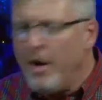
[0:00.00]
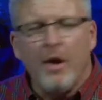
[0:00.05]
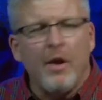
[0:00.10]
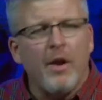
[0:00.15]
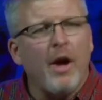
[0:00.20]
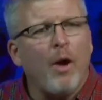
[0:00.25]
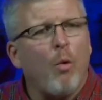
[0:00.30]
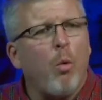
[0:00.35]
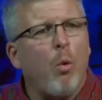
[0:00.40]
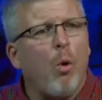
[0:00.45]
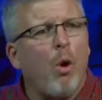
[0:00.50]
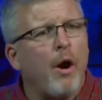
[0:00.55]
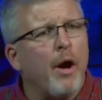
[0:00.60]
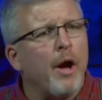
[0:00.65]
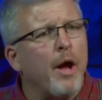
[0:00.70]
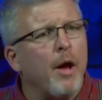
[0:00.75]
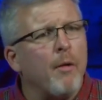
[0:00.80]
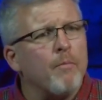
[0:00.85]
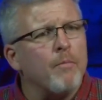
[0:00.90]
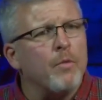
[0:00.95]
Now,
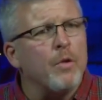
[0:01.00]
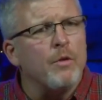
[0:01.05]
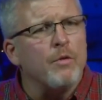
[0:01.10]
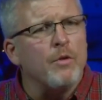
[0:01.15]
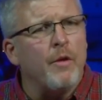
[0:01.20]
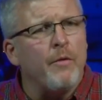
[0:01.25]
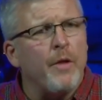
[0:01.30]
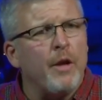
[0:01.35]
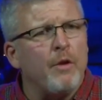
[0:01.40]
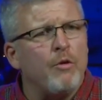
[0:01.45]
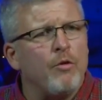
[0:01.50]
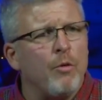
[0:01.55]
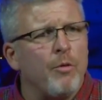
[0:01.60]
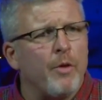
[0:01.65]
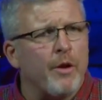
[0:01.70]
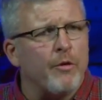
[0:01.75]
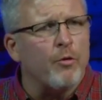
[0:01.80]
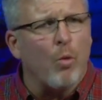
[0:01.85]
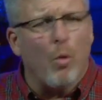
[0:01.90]
why did they do this?